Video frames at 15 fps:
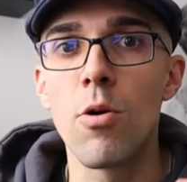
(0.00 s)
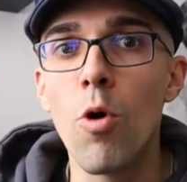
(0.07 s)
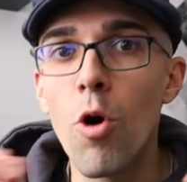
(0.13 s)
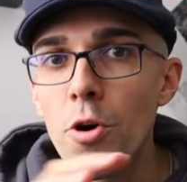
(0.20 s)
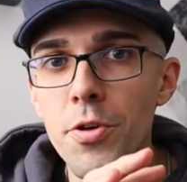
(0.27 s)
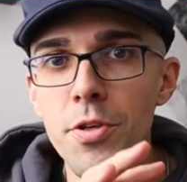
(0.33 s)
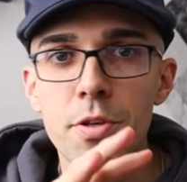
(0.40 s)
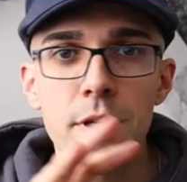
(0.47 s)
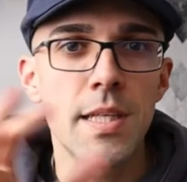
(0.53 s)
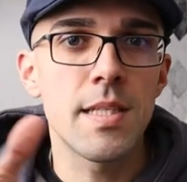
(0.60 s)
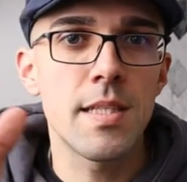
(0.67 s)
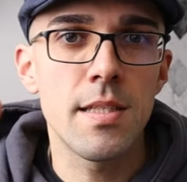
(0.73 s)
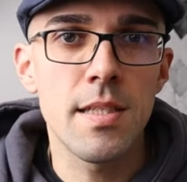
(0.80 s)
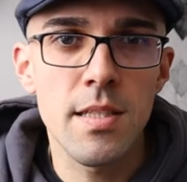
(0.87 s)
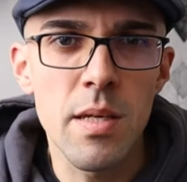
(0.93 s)
Or you can
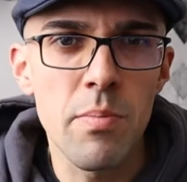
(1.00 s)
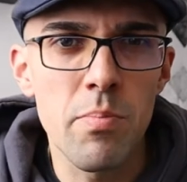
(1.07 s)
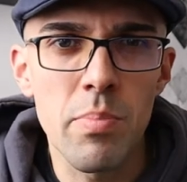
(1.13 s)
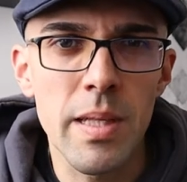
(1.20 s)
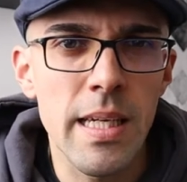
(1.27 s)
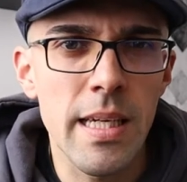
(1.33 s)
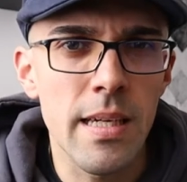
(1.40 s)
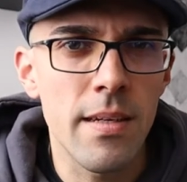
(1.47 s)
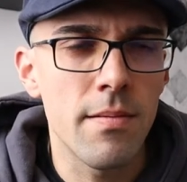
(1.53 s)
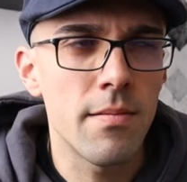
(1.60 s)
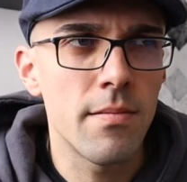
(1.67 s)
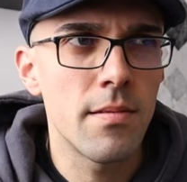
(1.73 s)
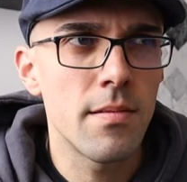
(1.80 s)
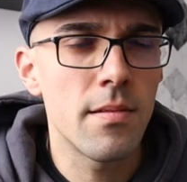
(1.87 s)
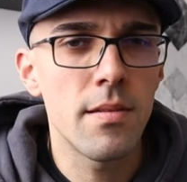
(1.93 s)
simply
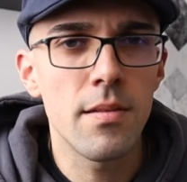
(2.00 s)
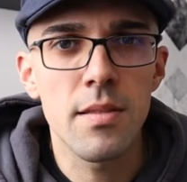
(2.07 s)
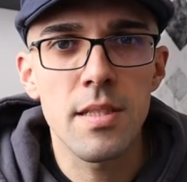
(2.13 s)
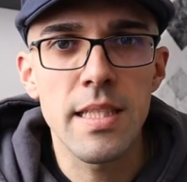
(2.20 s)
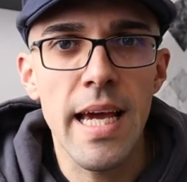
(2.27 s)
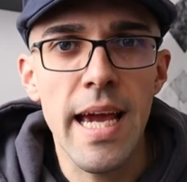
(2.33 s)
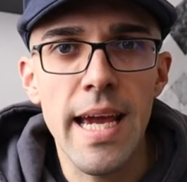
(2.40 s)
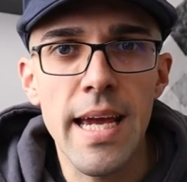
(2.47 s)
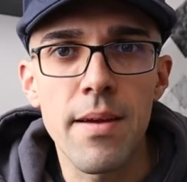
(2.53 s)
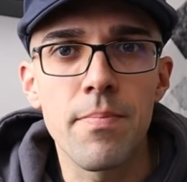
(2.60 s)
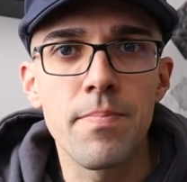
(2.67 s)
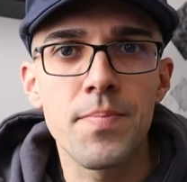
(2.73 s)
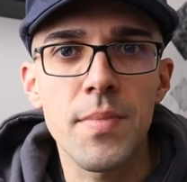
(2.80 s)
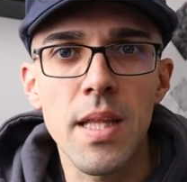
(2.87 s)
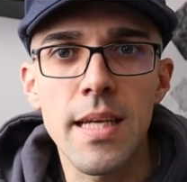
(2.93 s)
say,
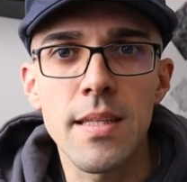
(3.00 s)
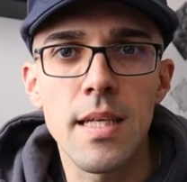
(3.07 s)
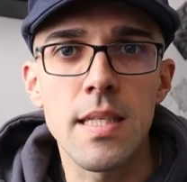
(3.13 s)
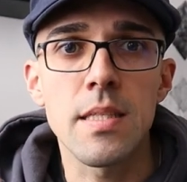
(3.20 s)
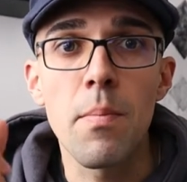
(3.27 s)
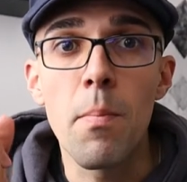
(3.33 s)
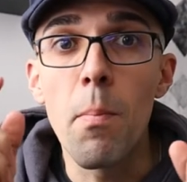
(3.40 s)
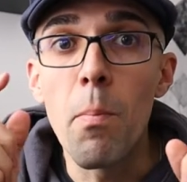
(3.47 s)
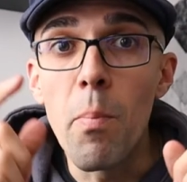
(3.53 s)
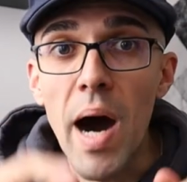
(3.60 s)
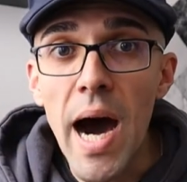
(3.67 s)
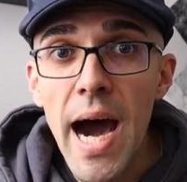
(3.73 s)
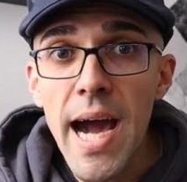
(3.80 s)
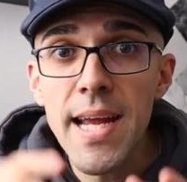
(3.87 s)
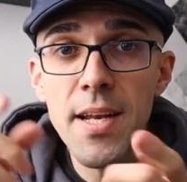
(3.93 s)
like this,
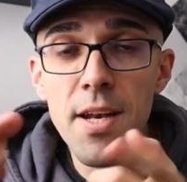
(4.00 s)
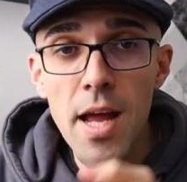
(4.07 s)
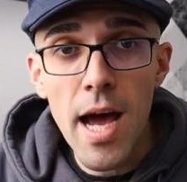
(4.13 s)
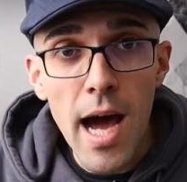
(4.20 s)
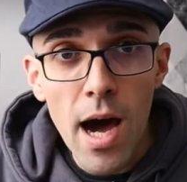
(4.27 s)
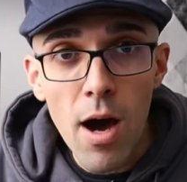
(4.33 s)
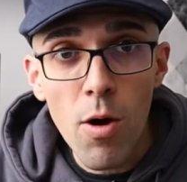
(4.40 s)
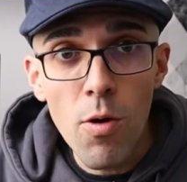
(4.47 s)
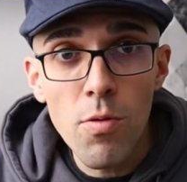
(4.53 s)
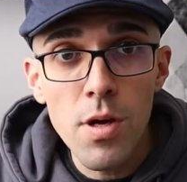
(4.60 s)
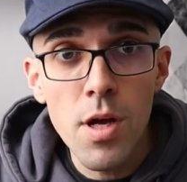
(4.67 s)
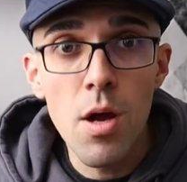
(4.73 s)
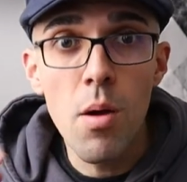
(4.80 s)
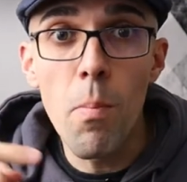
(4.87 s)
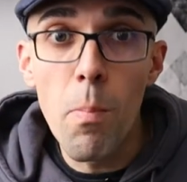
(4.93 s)
by now,
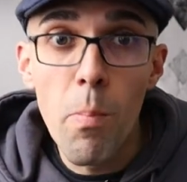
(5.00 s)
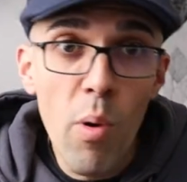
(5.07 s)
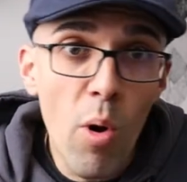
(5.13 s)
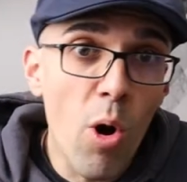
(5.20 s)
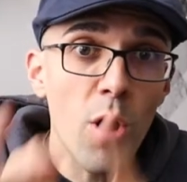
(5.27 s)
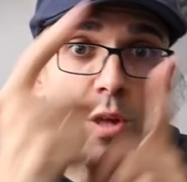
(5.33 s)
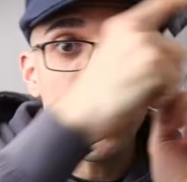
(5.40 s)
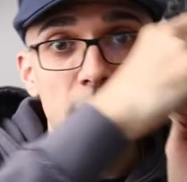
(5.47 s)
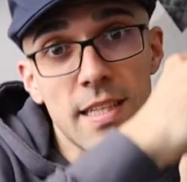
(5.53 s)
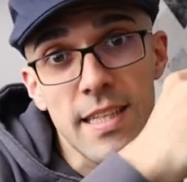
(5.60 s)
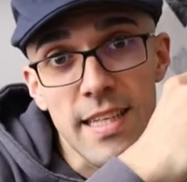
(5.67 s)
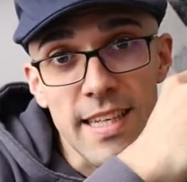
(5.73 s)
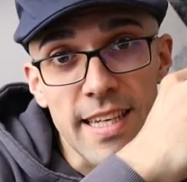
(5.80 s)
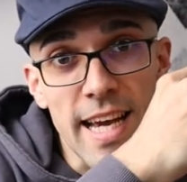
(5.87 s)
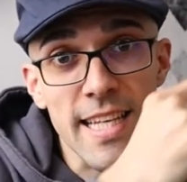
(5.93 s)
bought
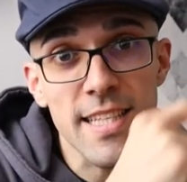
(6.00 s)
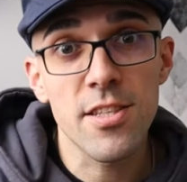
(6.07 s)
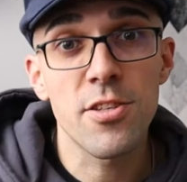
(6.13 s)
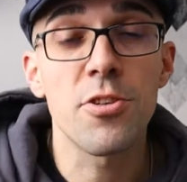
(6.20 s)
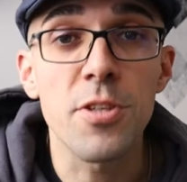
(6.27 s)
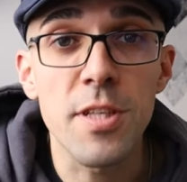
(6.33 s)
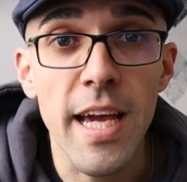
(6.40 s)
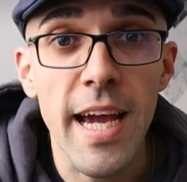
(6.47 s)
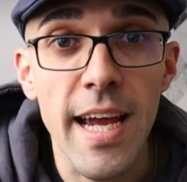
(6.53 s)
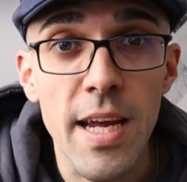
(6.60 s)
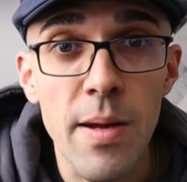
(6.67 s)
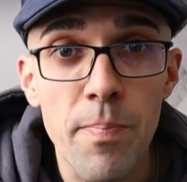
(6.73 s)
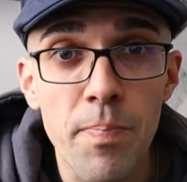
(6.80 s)
yesterday,